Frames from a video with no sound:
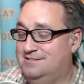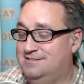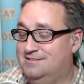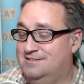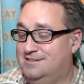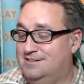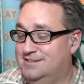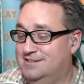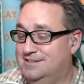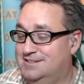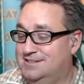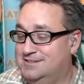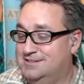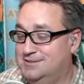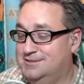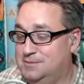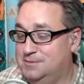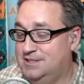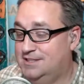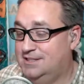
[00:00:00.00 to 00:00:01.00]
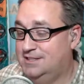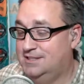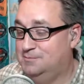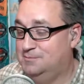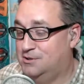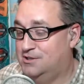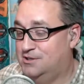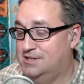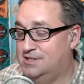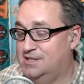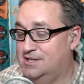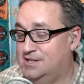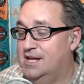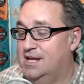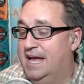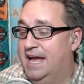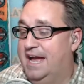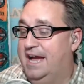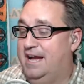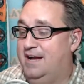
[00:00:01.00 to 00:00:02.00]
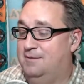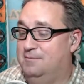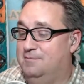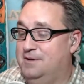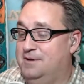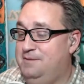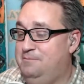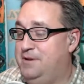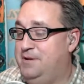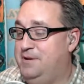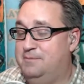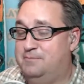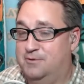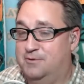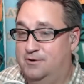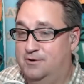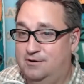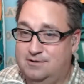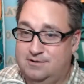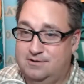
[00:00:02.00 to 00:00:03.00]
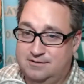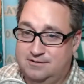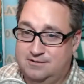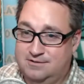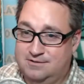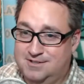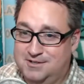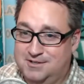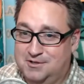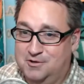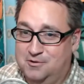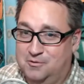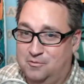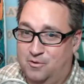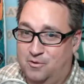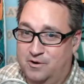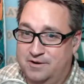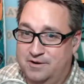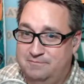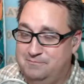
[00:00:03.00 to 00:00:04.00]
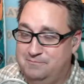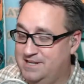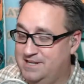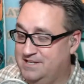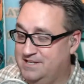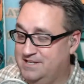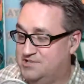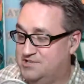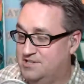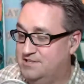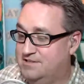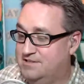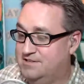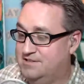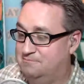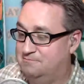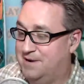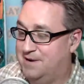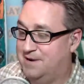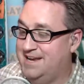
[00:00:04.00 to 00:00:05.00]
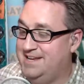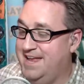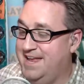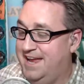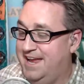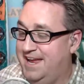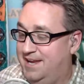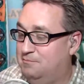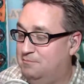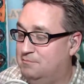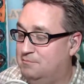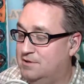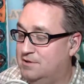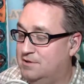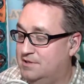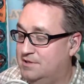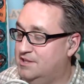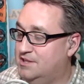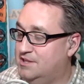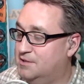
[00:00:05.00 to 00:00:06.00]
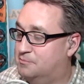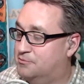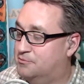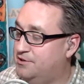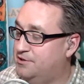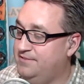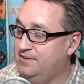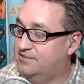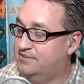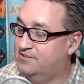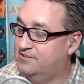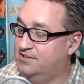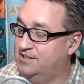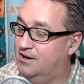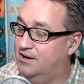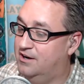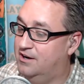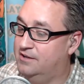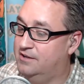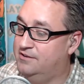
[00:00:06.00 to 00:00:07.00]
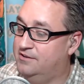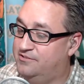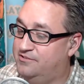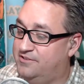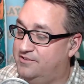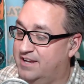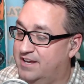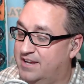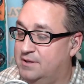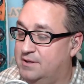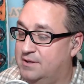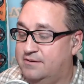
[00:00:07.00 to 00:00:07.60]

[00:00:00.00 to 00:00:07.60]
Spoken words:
a little bitty boy, how many people weren't mentioned by name in the previously on segment?